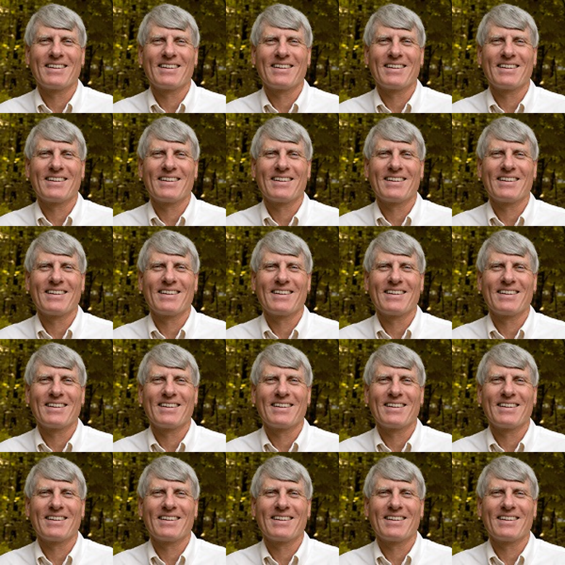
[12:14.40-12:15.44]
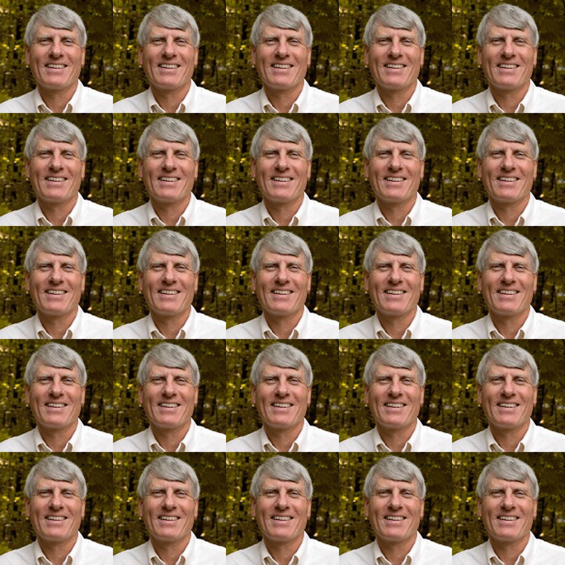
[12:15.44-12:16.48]

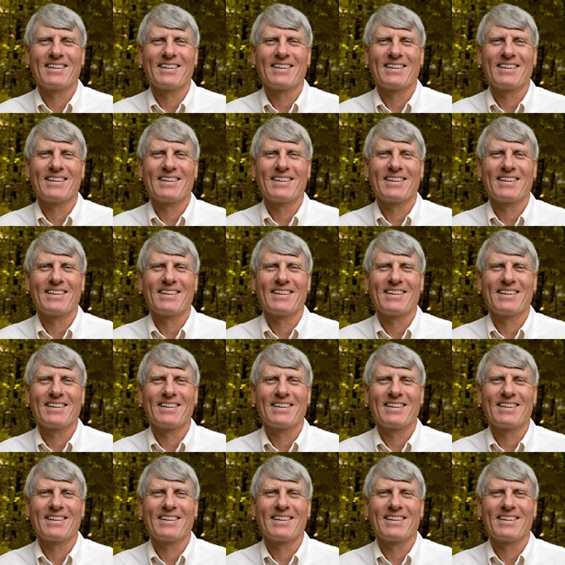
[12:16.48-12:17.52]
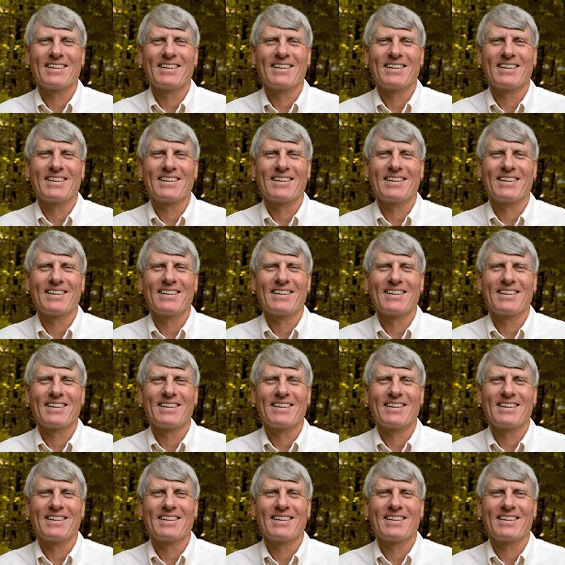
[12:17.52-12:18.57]

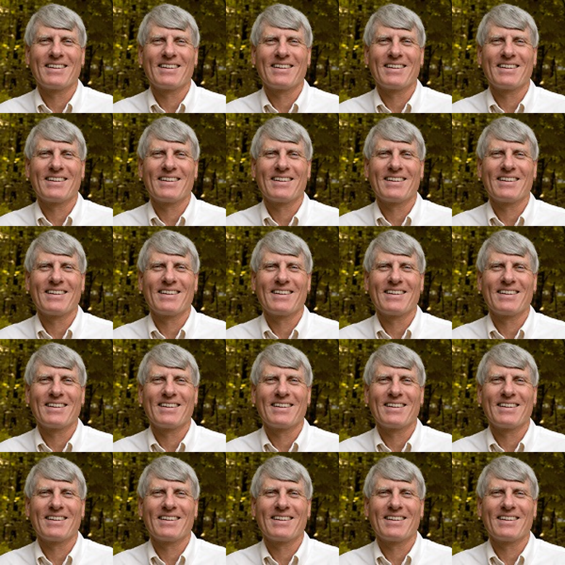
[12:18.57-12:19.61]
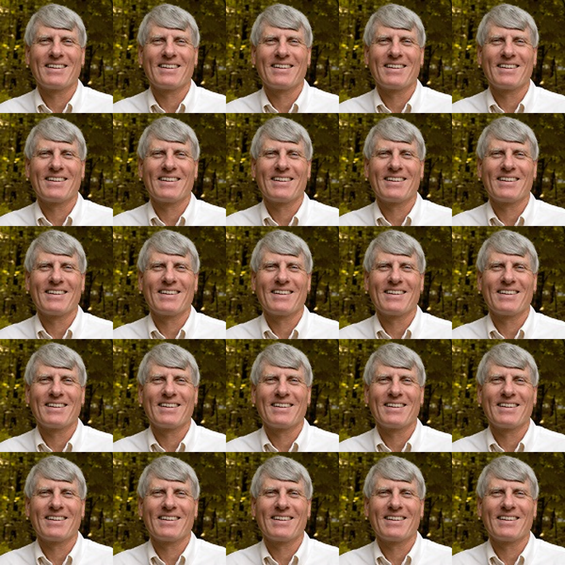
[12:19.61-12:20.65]

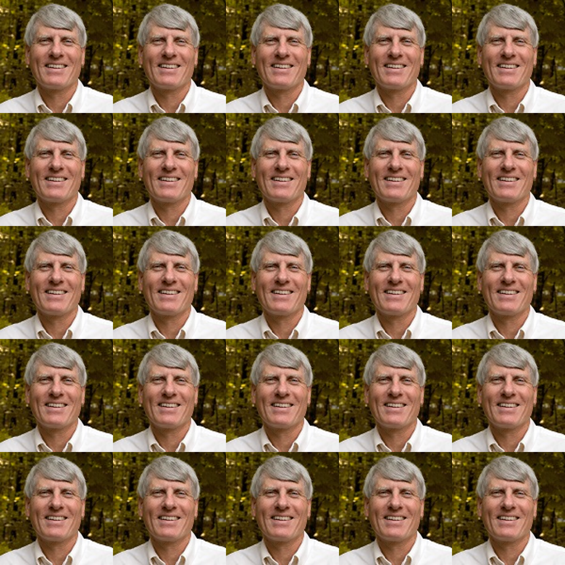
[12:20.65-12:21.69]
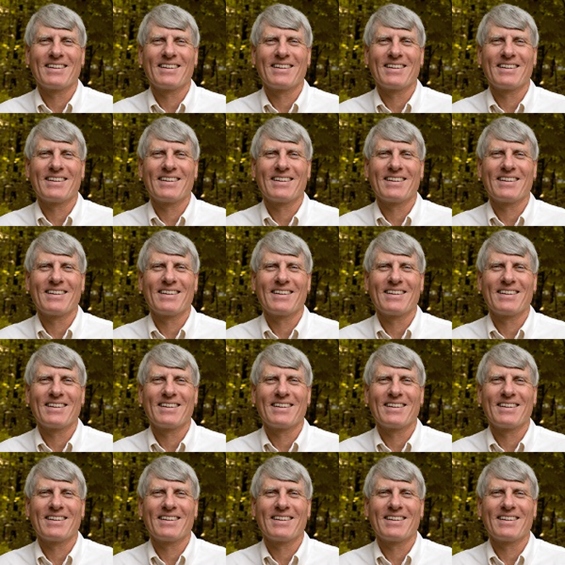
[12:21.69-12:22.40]
[no speech]